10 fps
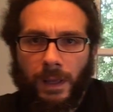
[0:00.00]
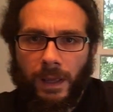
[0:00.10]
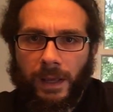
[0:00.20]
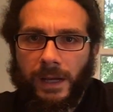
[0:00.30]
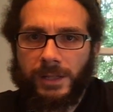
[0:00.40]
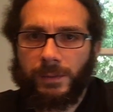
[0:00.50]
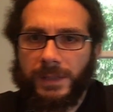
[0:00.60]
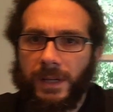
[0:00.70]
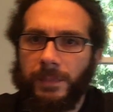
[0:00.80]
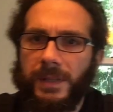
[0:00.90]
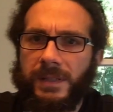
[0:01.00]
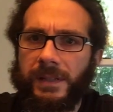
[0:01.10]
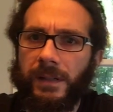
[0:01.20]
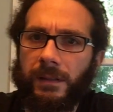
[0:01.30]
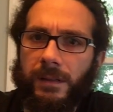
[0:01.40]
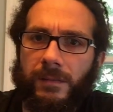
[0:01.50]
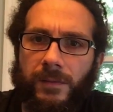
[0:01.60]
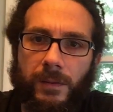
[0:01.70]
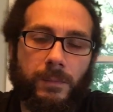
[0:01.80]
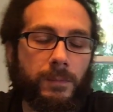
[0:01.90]
Hey guys, what's up? It's Dylan
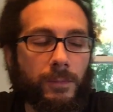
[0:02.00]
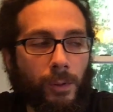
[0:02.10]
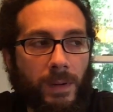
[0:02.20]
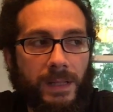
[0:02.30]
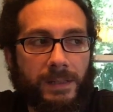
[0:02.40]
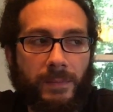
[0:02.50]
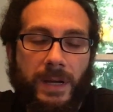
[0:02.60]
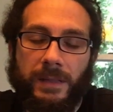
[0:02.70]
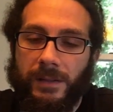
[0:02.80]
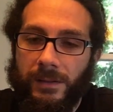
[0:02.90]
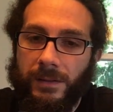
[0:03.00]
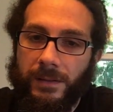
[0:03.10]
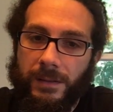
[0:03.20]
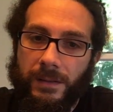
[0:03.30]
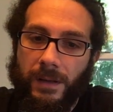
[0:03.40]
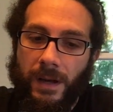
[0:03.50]
from Robots and Monsters.